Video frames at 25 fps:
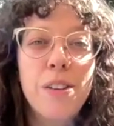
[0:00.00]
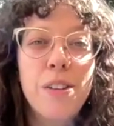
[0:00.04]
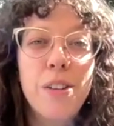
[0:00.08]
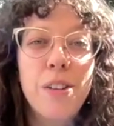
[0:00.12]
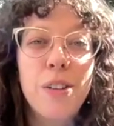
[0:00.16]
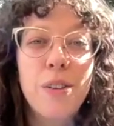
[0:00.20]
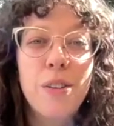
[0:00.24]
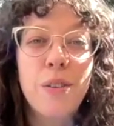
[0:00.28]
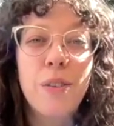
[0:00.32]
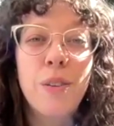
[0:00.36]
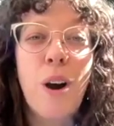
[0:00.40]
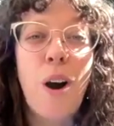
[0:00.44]

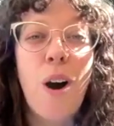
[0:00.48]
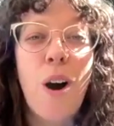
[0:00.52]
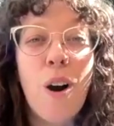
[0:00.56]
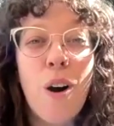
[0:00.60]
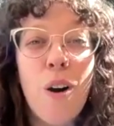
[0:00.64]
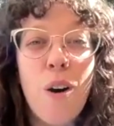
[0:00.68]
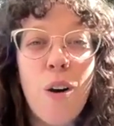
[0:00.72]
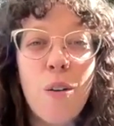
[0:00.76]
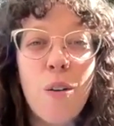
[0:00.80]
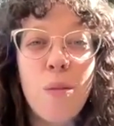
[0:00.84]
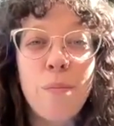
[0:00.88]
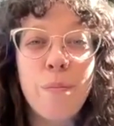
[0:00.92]
to
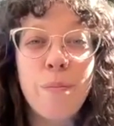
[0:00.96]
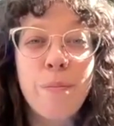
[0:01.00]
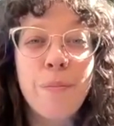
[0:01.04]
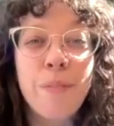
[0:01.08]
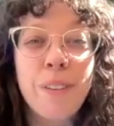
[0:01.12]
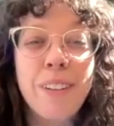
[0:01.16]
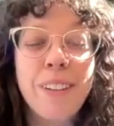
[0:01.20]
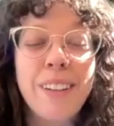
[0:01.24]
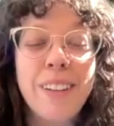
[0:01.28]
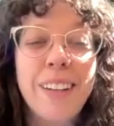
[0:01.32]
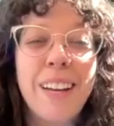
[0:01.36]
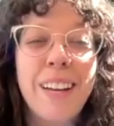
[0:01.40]
calm
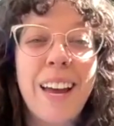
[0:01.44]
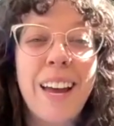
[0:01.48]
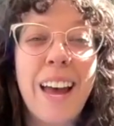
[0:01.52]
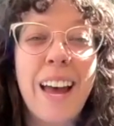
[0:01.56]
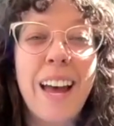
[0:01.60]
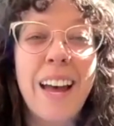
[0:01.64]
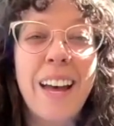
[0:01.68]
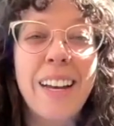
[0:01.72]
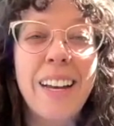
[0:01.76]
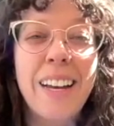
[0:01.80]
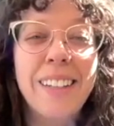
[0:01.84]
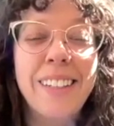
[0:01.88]

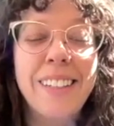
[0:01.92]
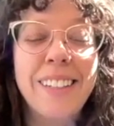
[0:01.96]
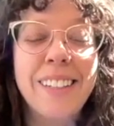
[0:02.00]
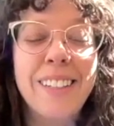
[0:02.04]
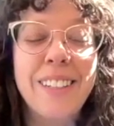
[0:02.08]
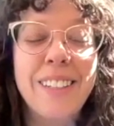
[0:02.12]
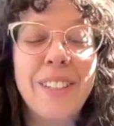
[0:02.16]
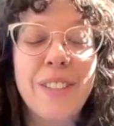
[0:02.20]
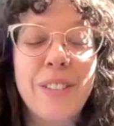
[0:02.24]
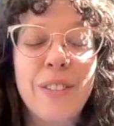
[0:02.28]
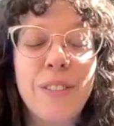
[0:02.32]
and